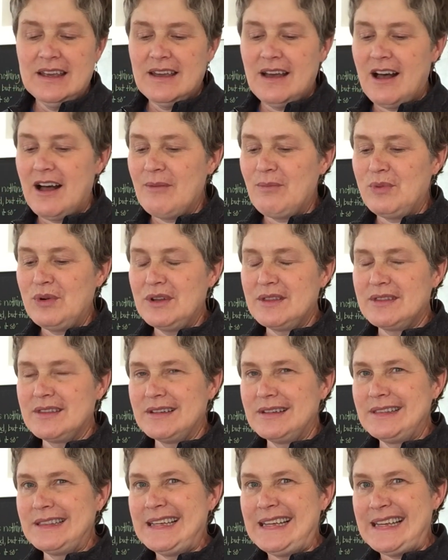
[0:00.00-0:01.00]
I'll put the
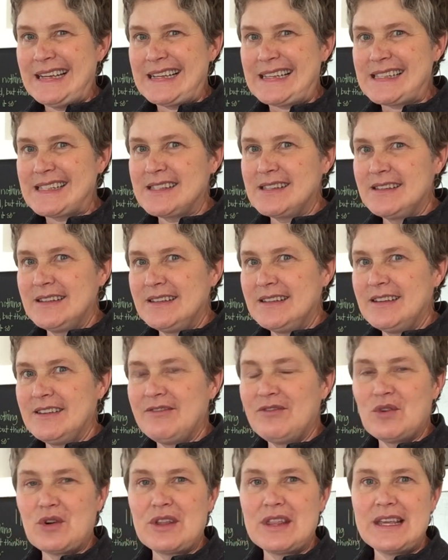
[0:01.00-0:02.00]
links
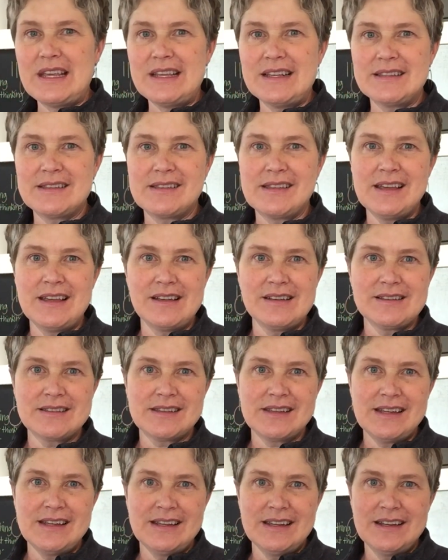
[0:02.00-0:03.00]
for these things
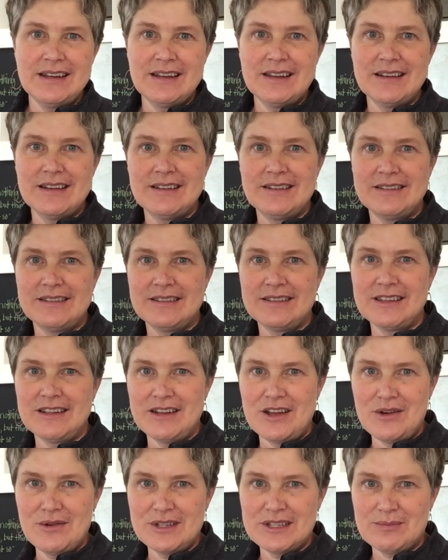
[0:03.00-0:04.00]
in the
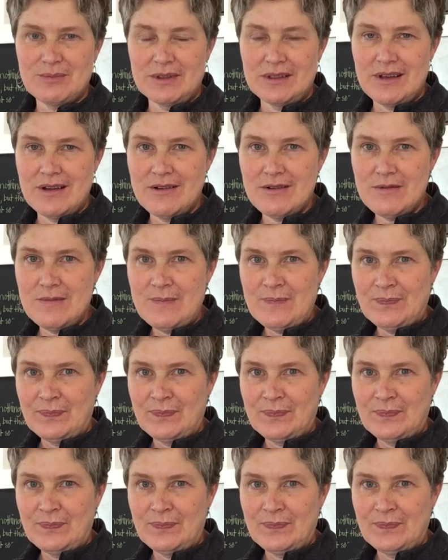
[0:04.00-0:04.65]
notes below.